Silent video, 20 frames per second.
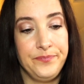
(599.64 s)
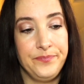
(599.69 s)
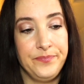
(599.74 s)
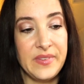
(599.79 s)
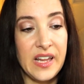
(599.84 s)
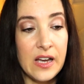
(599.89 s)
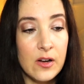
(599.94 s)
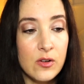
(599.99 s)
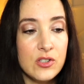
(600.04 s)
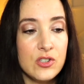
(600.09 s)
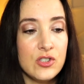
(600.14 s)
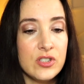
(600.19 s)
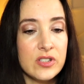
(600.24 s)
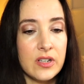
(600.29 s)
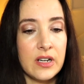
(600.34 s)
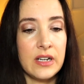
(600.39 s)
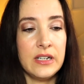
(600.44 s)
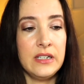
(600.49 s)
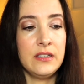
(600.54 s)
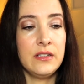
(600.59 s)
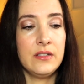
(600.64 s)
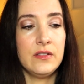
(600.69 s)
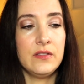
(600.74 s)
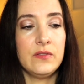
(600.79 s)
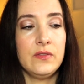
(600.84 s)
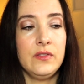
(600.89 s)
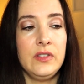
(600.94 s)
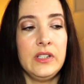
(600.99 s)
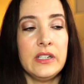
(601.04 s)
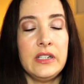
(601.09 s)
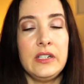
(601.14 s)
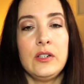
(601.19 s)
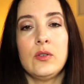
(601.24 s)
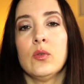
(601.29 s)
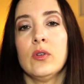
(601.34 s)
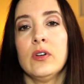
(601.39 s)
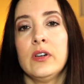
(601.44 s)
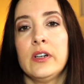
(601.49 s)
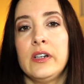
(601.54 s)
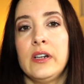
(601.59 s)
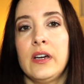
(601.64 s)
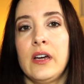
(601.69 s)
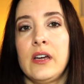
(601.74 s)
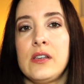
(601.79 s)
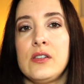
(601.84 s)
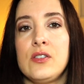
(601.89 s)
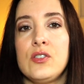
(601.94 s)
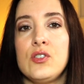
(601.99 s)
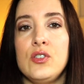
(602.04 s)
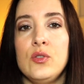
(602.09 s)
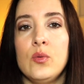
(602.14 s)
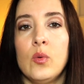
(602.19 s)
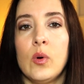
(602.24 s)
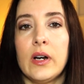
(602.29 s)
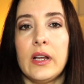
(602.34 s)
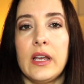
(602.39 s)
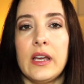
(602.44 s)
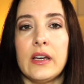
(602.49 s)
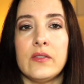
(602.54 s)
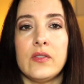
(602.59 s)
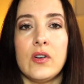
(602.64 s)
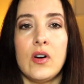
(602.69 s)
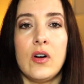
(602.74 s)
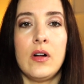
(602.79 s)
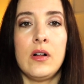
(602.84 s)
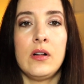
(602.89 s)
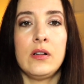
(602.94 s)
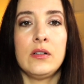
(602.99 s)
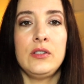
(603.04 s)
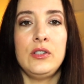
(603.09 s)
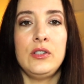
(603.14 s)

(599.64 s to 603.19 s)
now it's just kind of getting organized. You want to have all